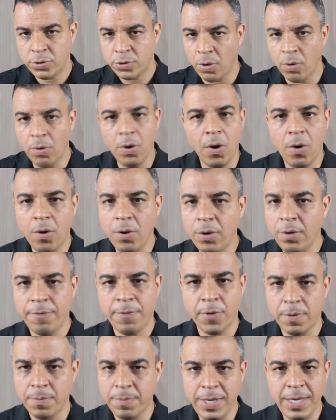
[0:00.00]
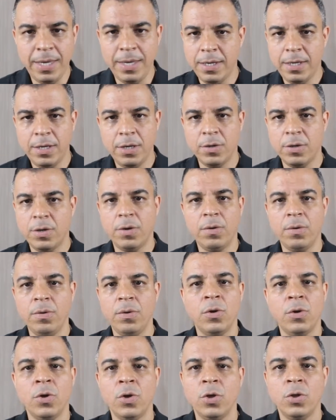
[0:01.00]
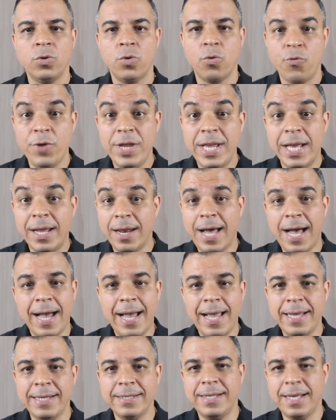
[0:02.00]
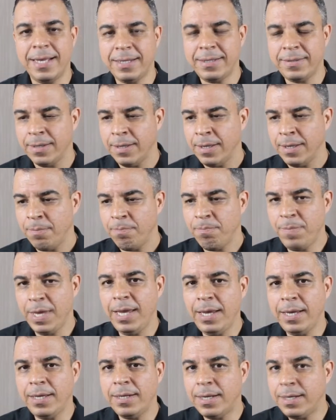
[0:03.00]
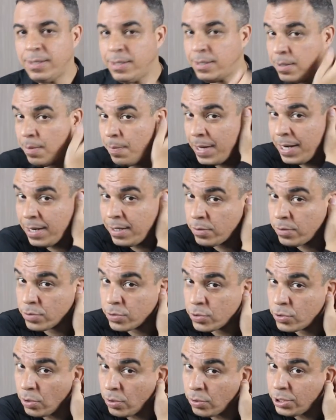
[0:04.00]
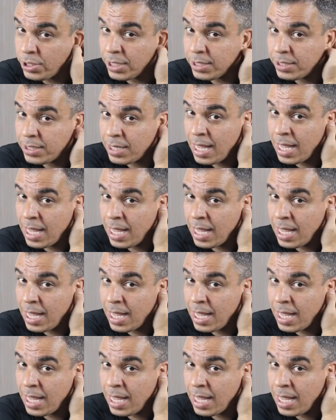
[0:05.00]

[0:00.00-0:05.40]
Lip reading: long for me, to realize that being an independent consultant,